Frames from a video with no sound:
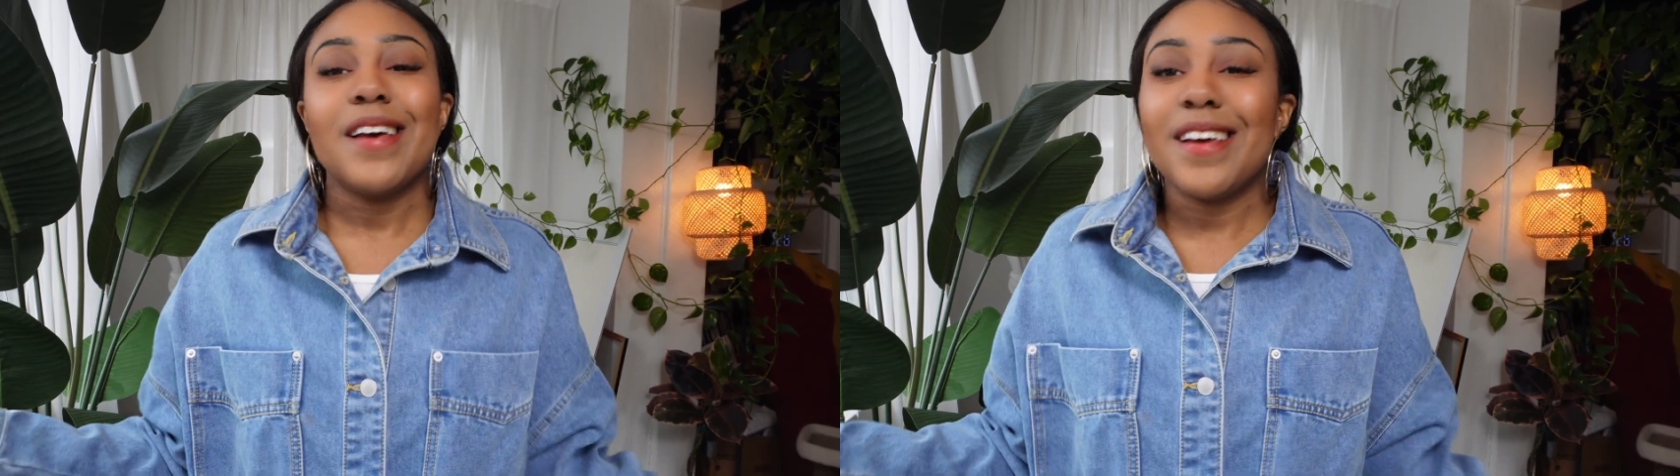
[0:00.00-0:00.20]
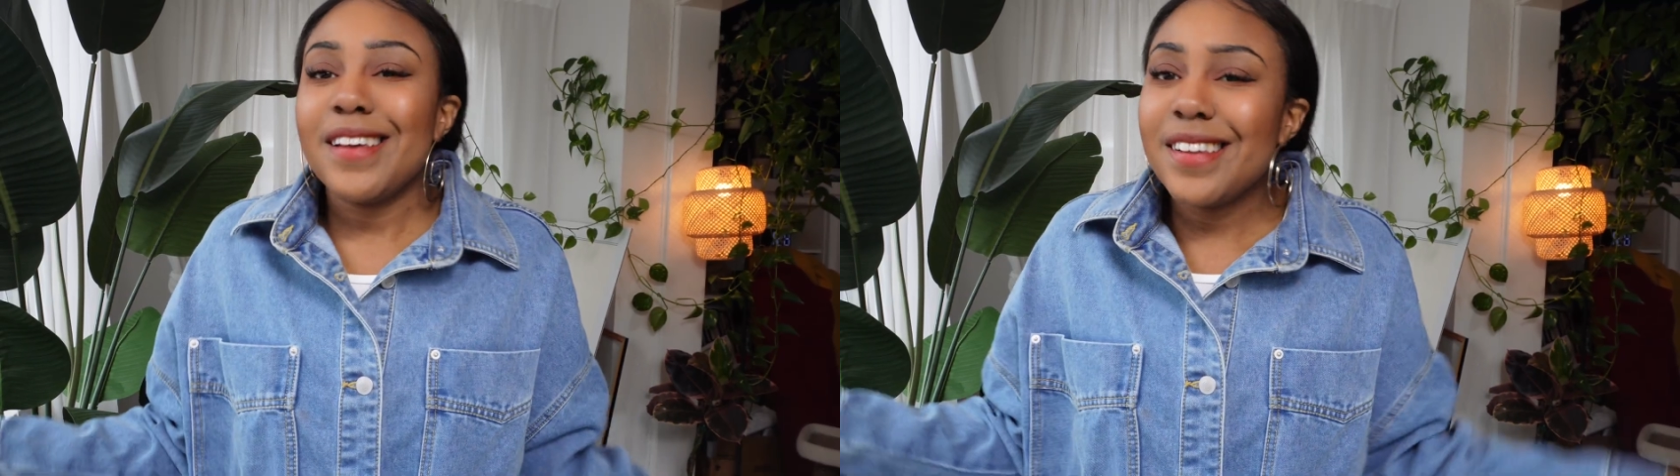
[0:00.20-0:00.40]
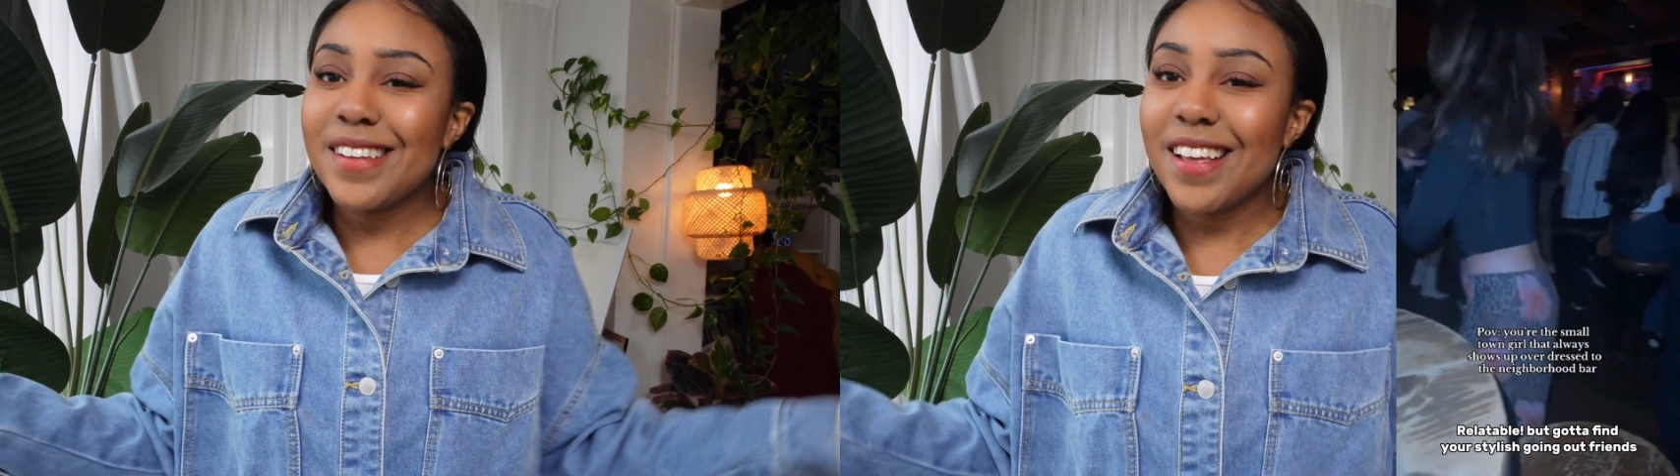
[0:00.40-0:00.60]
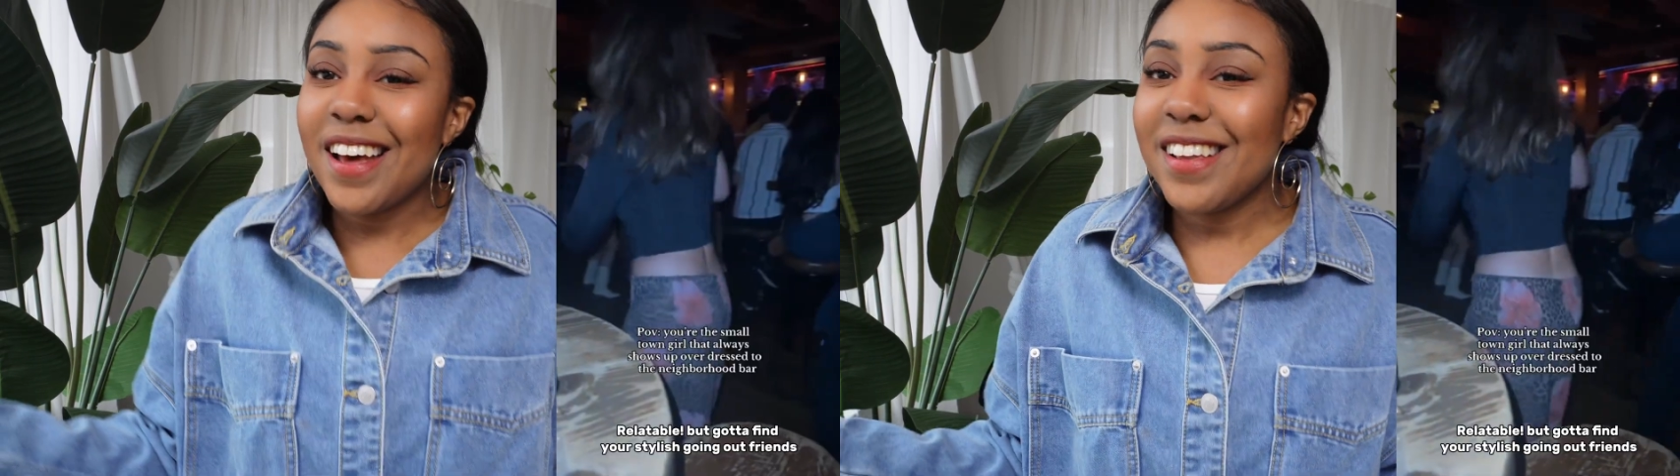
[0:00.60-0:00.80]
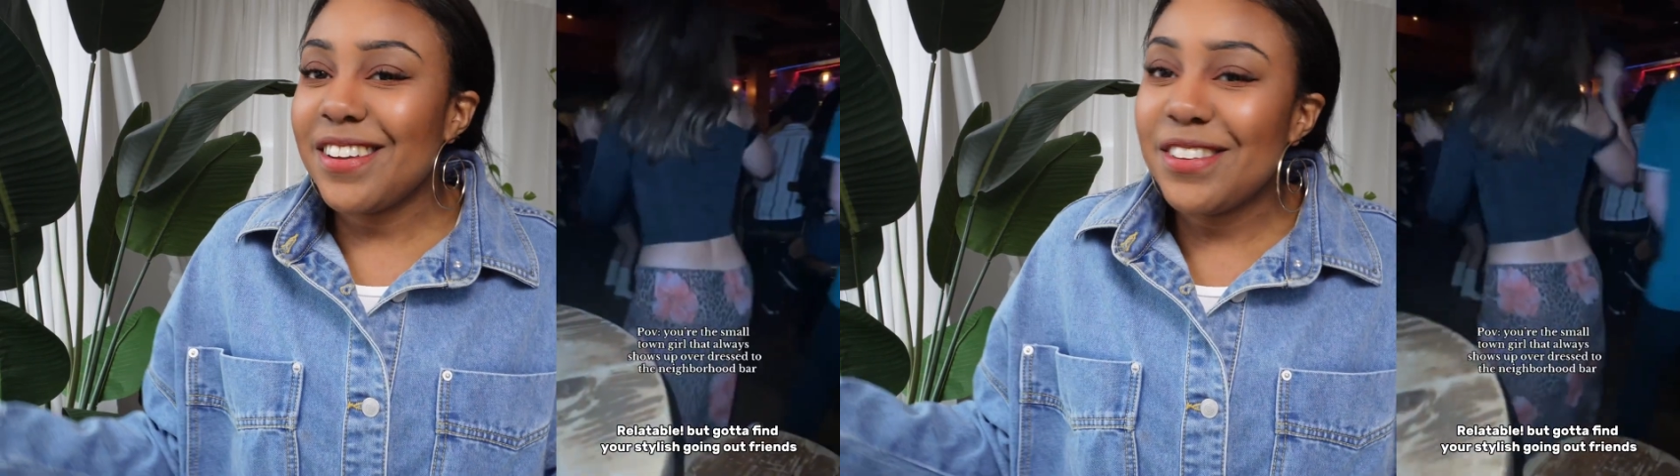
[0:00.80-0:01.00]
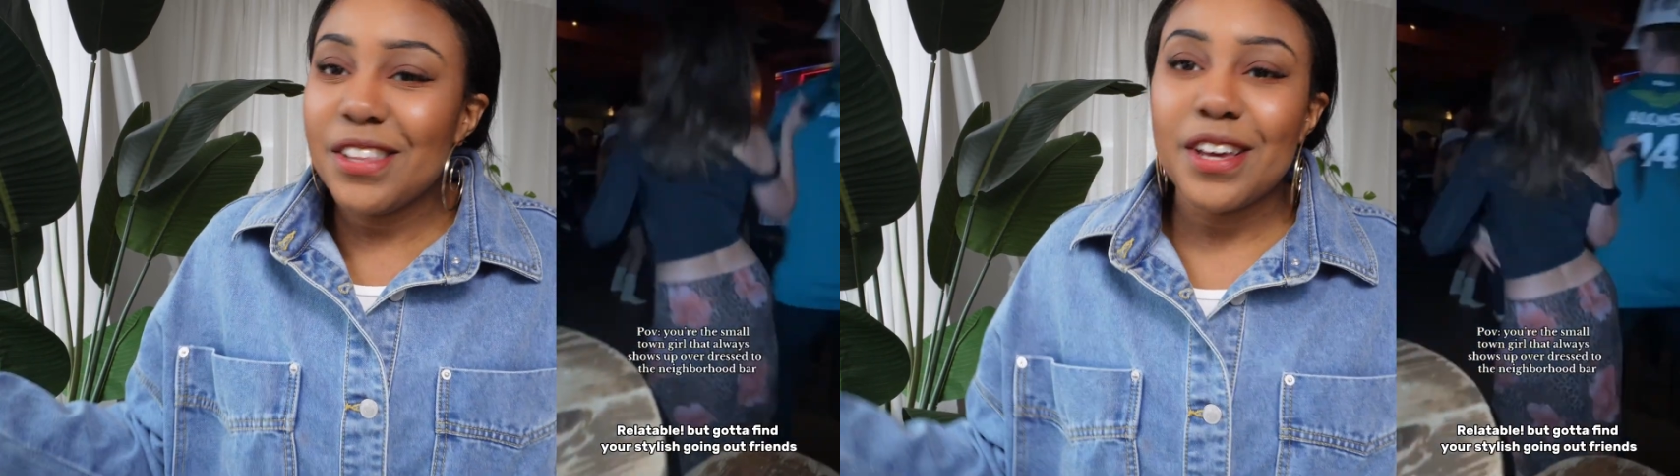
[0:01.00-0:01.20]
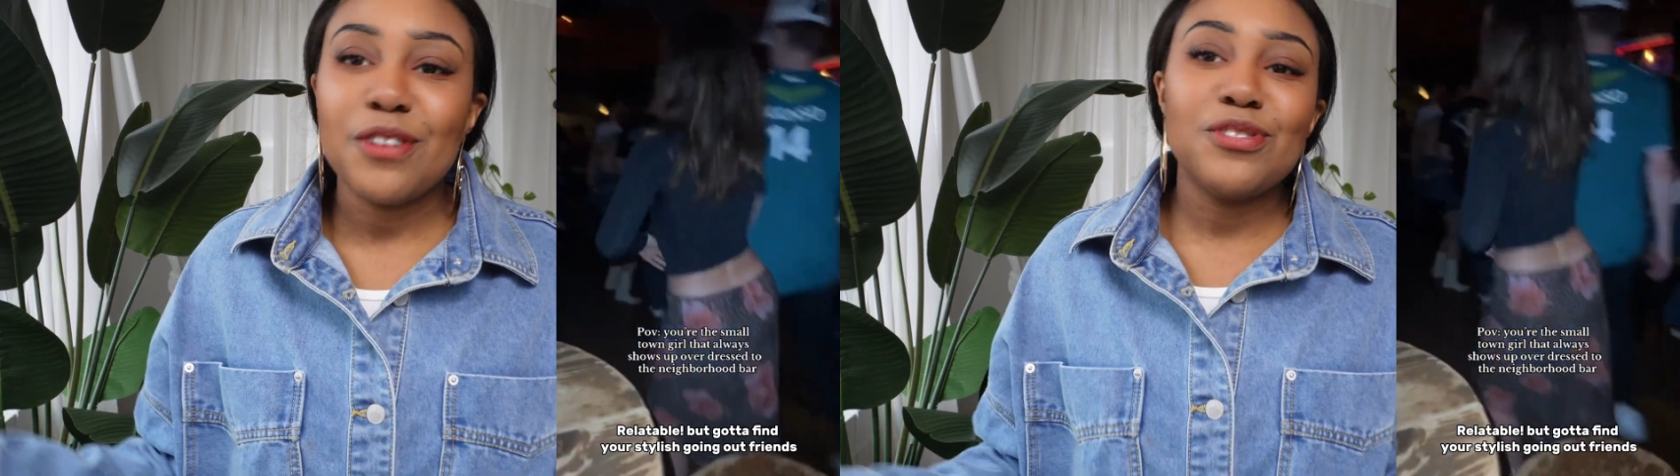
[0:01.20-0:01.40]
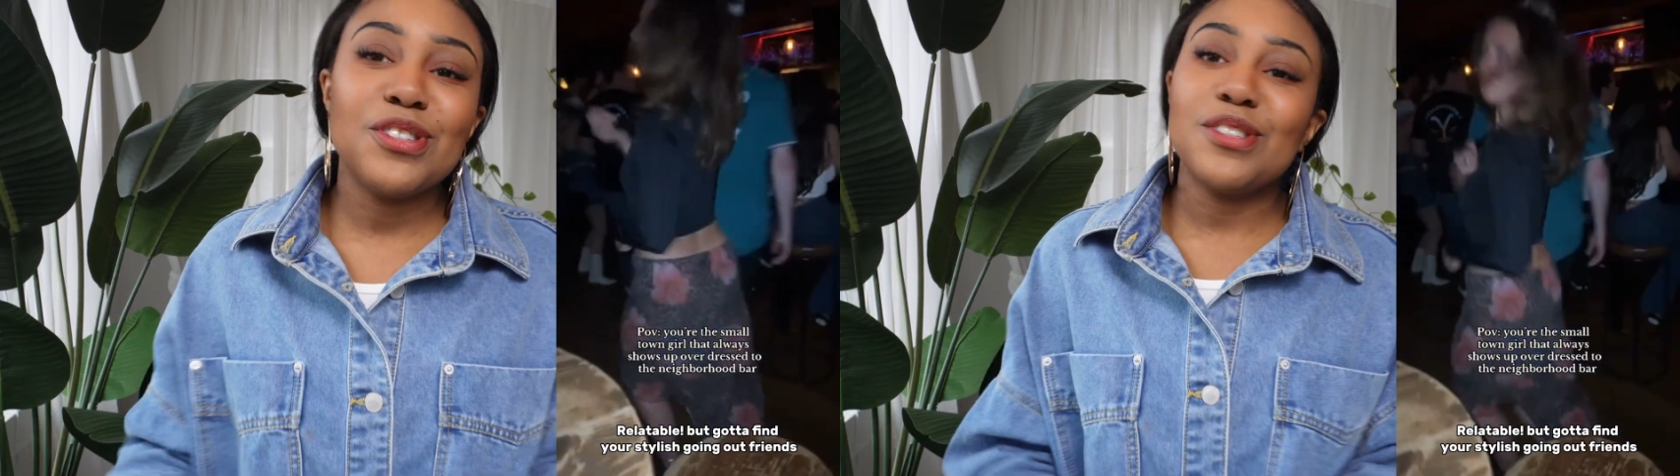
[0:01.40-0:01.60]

and I don't know, the energy